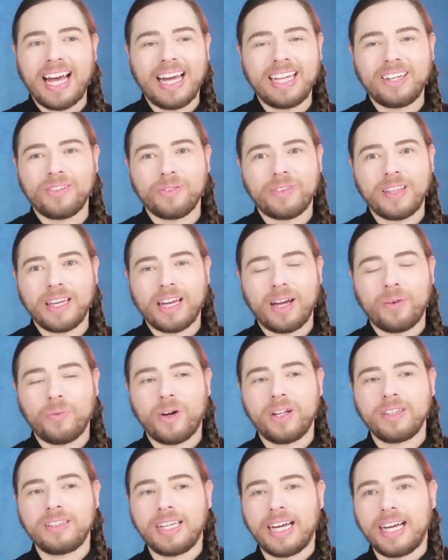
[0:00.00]
don't think I
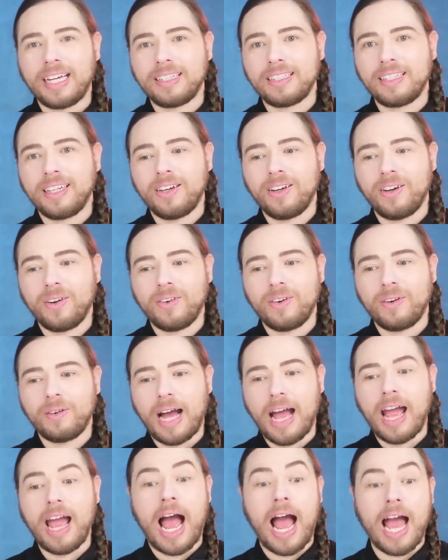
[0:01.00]
want that. You know,
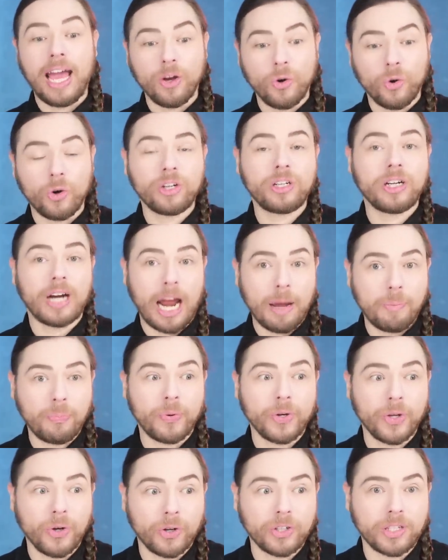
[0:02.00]
I
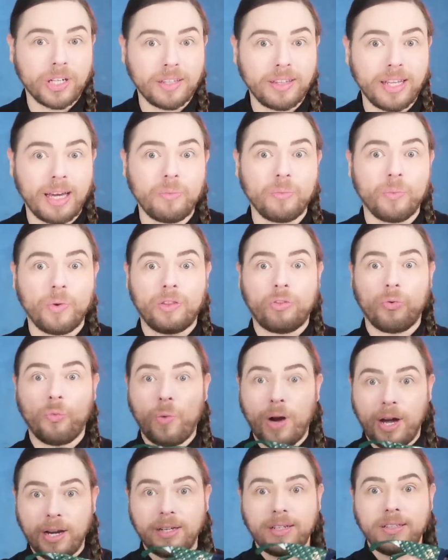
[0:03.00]
pre-ordered them with
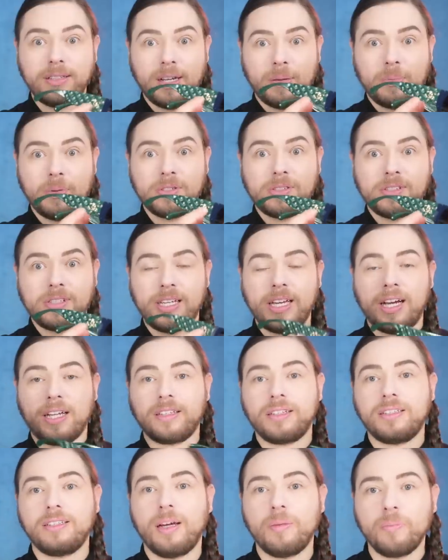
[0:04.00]
one double C
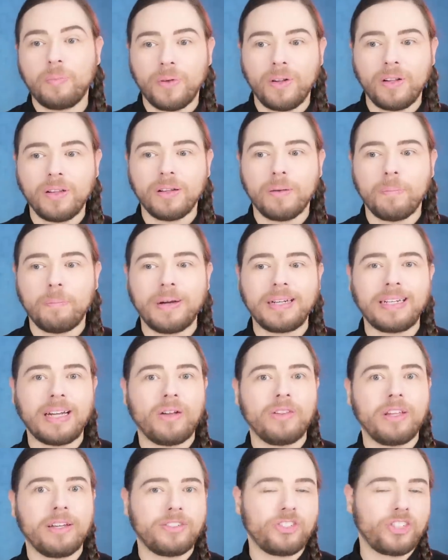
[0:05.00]
on the temple, but
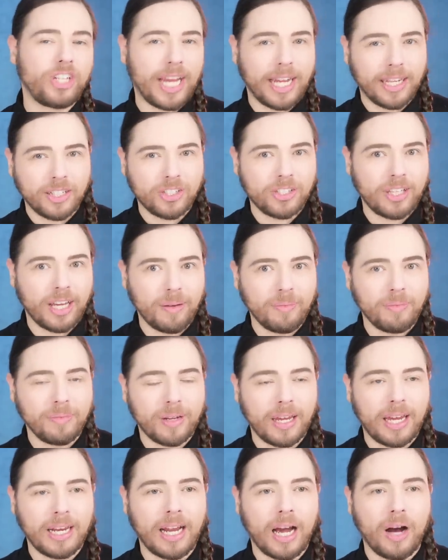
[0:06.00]
now they changed them,
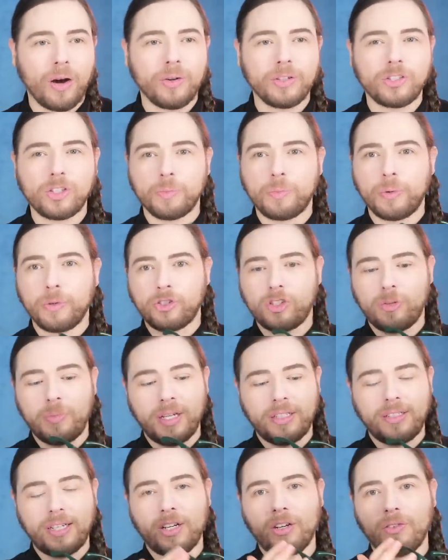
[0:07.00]
and now it's supposed to be
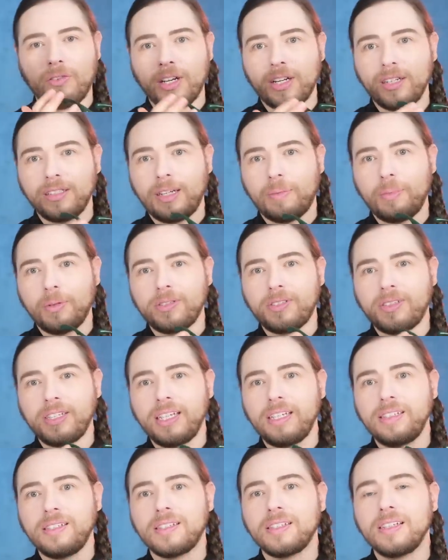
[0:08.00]
a ton of little double
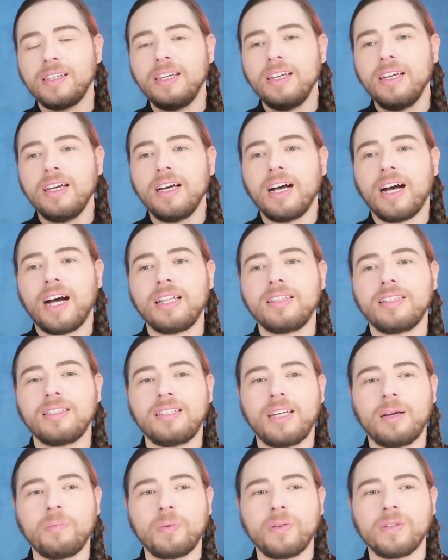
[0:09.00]
C's on the
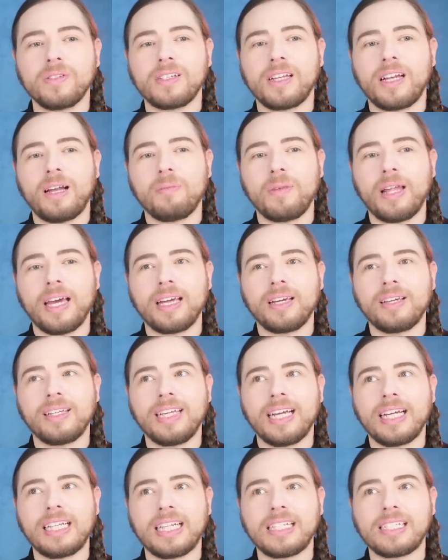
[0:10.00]
temples, and I'm like,
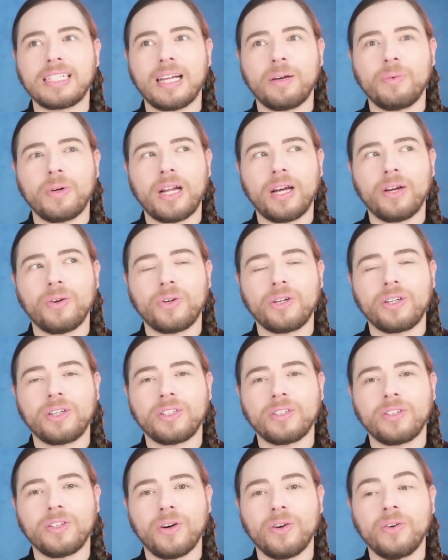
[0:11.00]
yeah, that's not what I
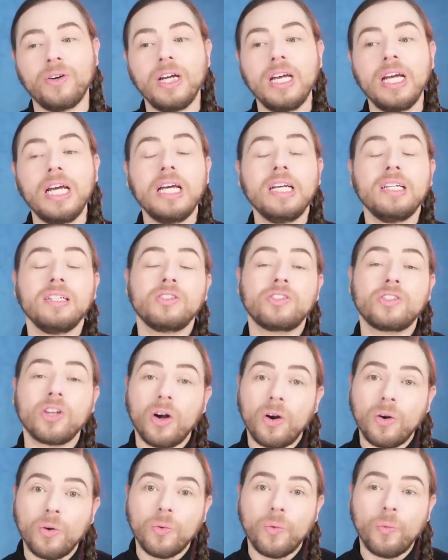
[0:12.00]
ordered though.
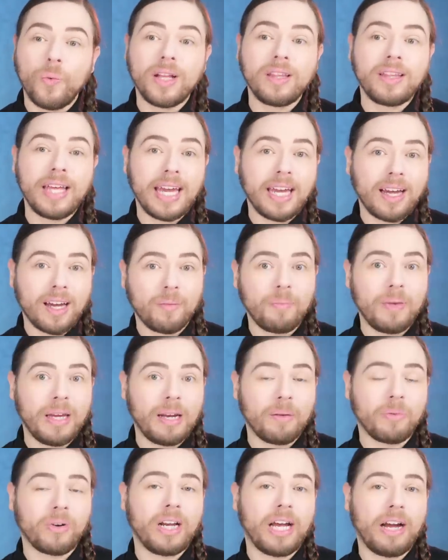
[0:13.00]
So when they come
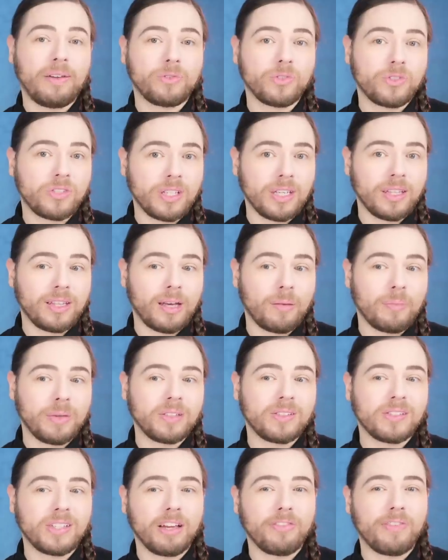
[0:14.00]
in, I'm gonna have to see them
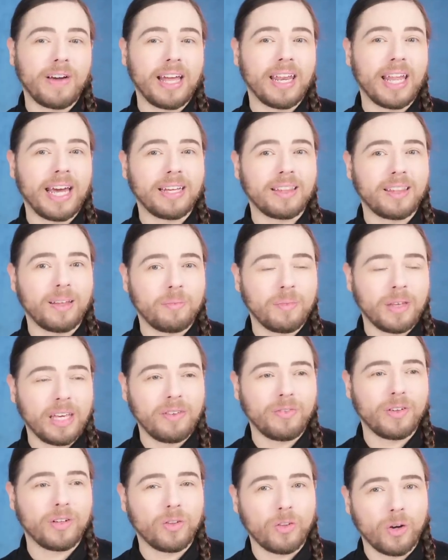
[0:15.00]
and see if I like them,
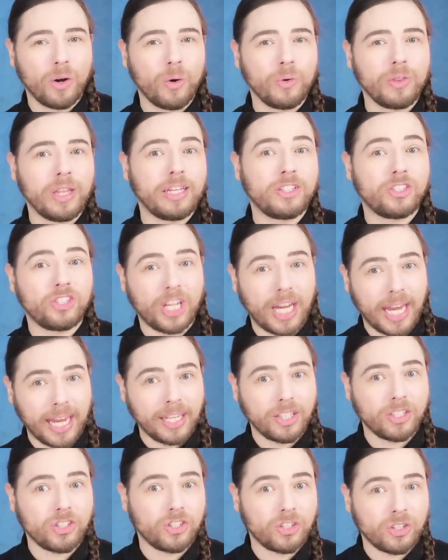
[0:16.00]
even though they
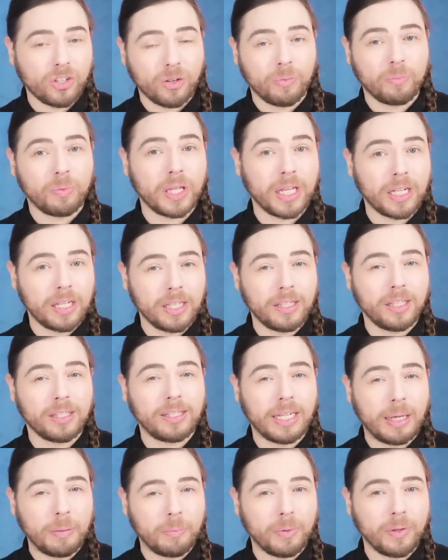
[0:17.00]
changed completely the
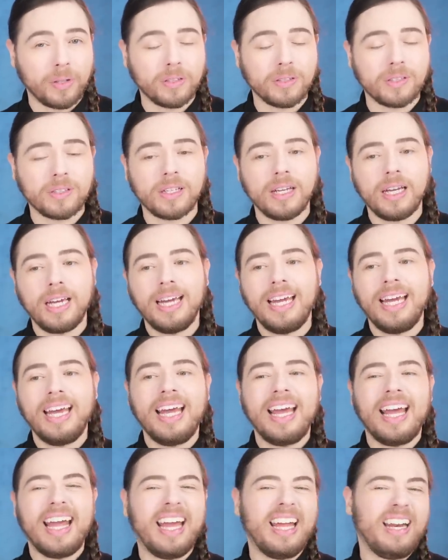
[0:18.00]
temples.
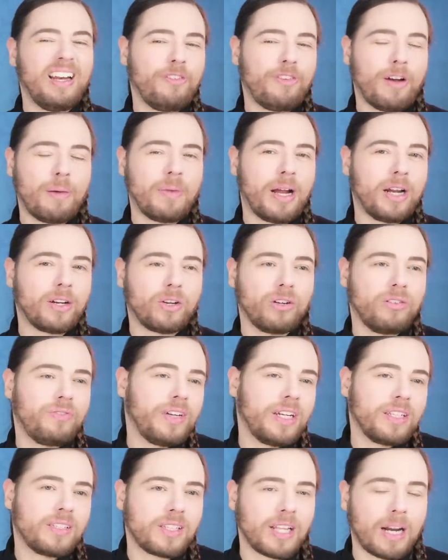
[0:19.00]
And if I'm not
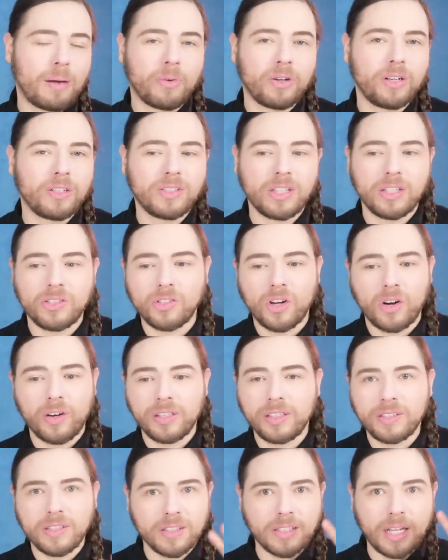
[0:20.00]
convinced, then I'm gonna say,
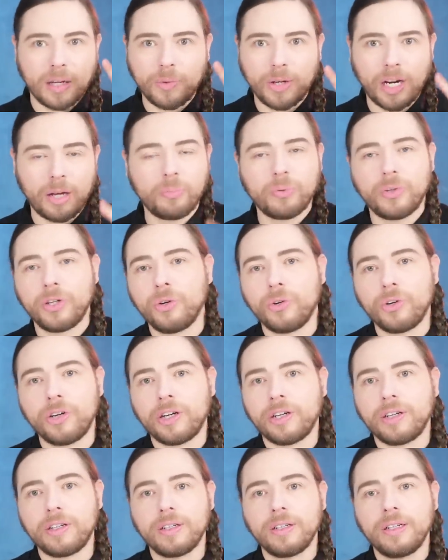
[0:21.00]
sorry, this is not what I
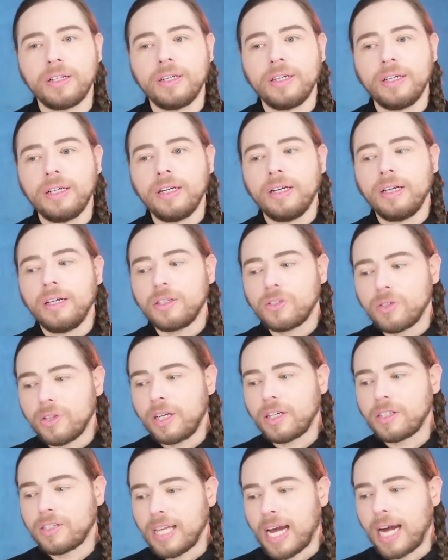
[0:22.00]
pre-ordered. So
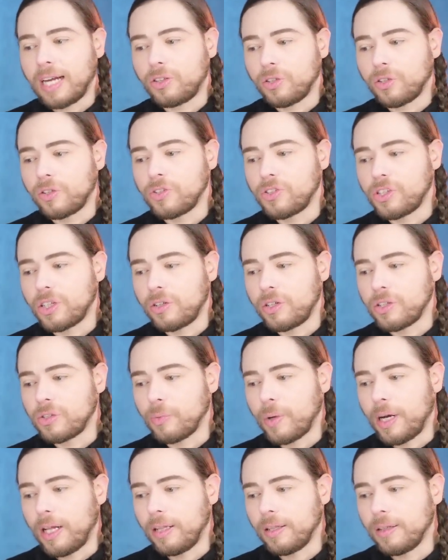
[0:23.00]
there's that to consider as
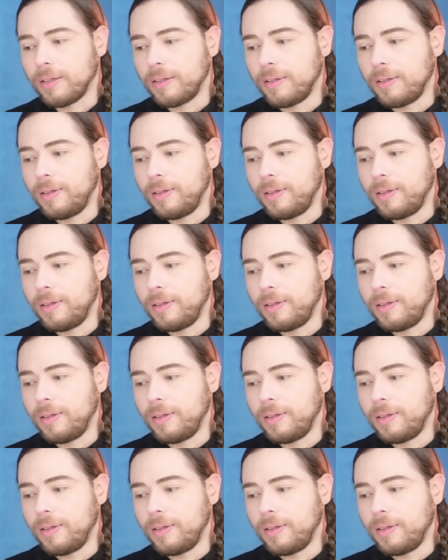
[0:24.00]
well.